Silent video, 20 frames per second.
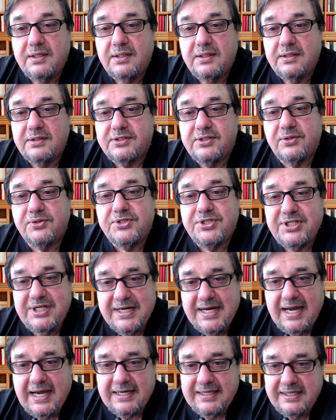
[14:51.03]
So she
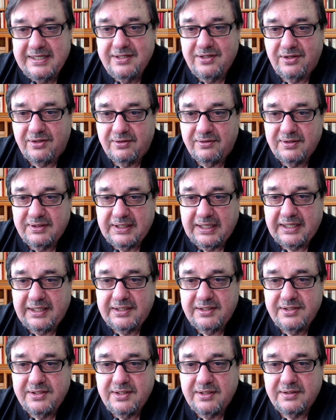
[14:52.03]
got ill,
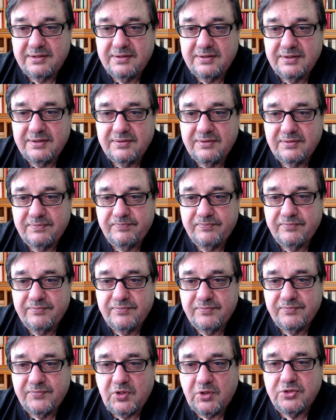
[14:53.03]
and
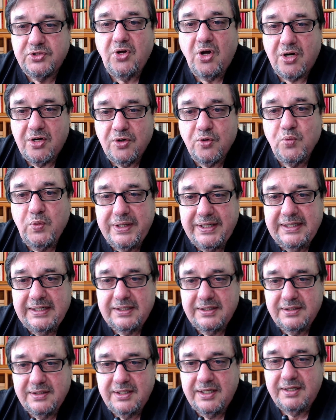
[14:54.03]
her daughter went
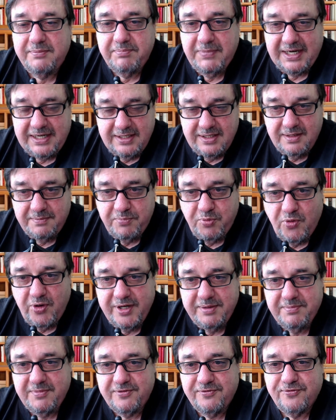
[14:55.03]
in and made an
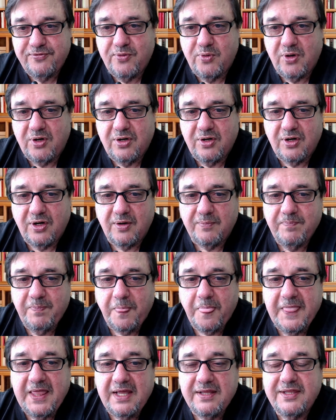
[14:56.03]
appointment for her.
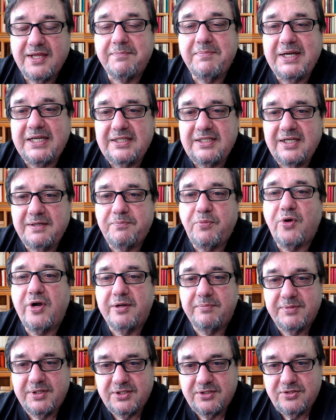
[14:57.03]
They made the
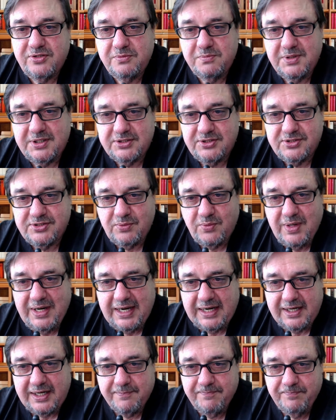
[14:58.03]
appointment 2 months
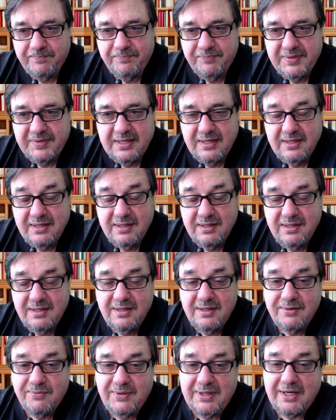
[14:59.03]
away.
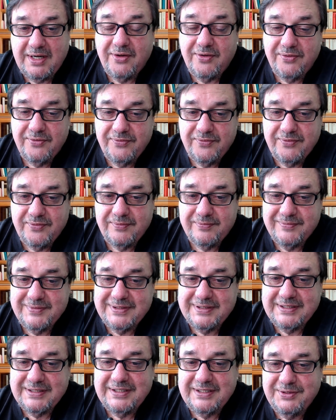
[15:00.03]
Well,
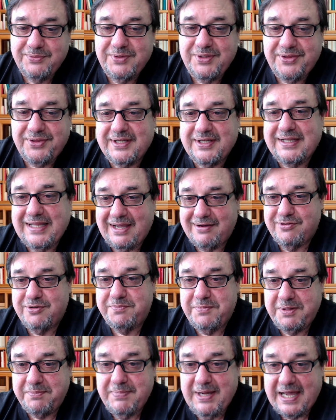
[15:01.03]
you would that would
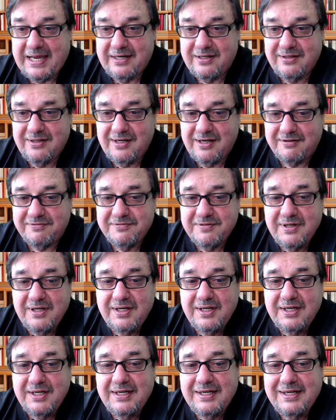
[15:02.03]
be bad enough.
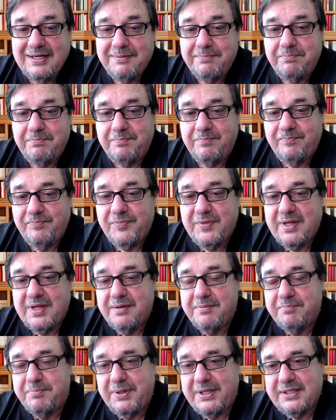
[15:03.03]

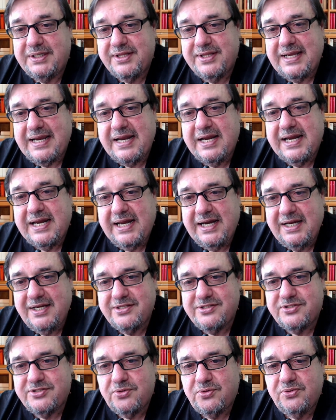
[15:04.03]
But they
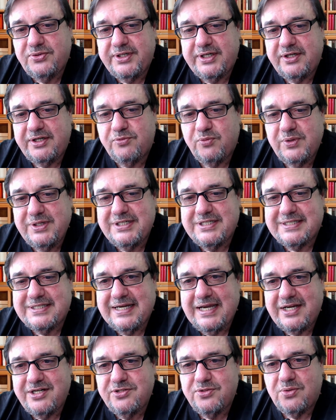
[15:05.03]
canceled and
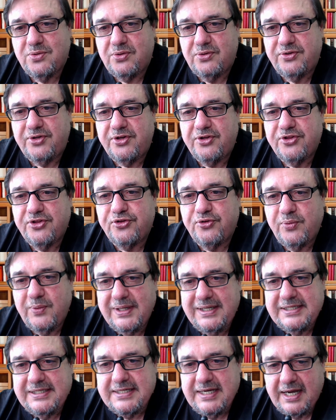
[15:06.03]
rescheduled
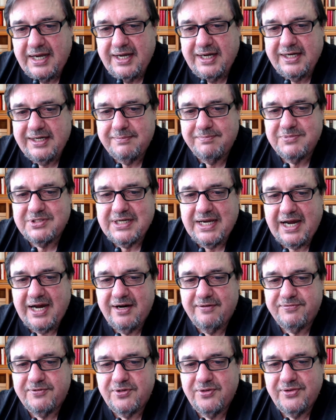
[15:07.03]
3 times
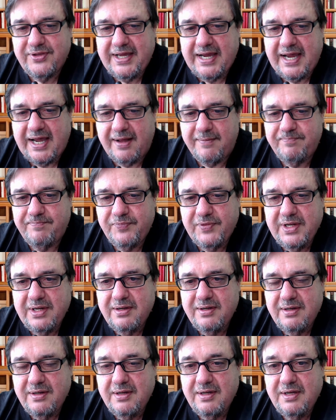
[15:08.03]
after that.
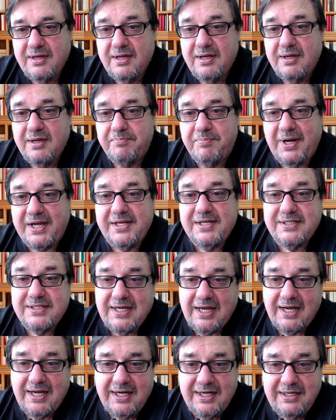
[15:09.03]
By the
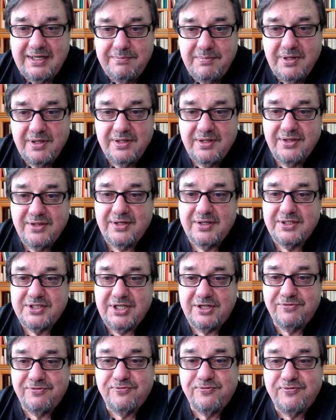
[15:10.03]
time
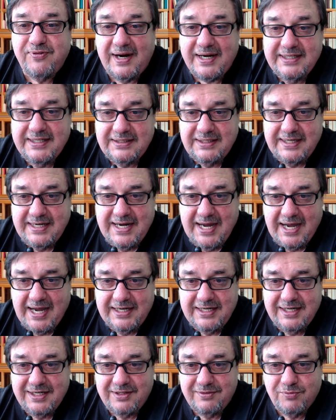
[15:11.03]
she finally got
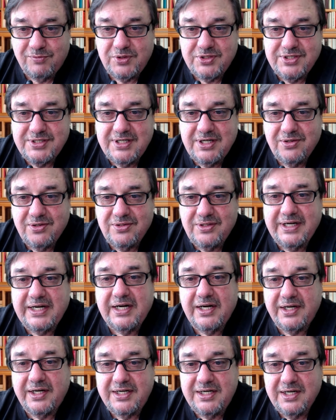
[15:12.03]
in was nearly
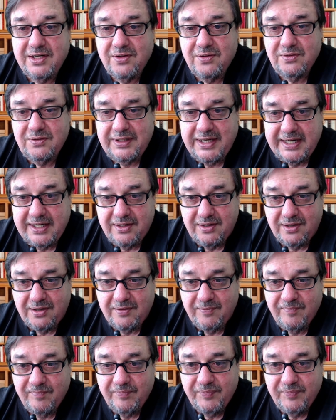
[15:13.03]
a year later,